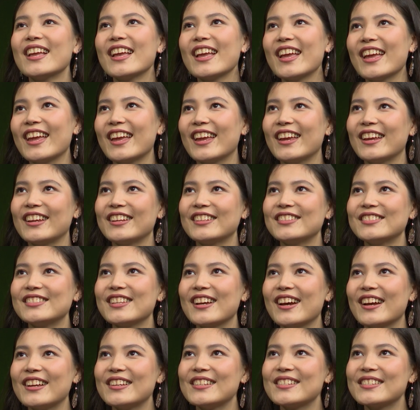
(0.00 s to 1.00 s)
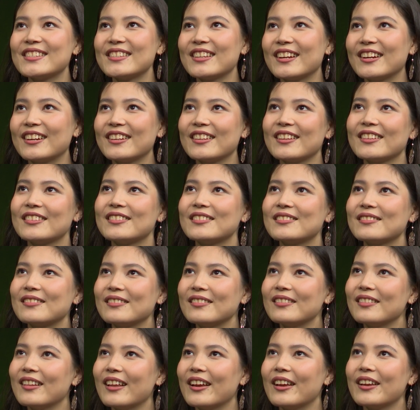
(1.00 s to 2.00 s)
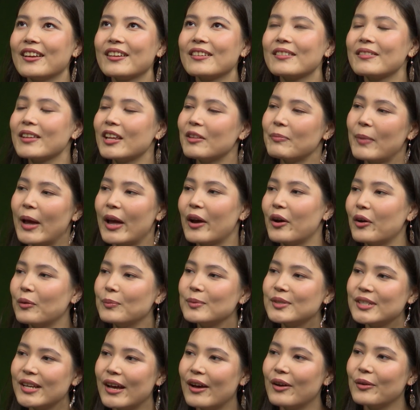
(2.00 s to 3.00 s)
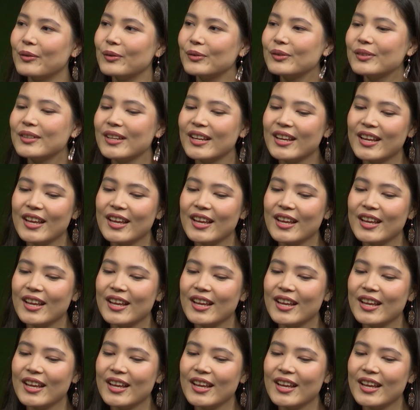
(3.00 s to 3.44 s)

And I started like in my hometown,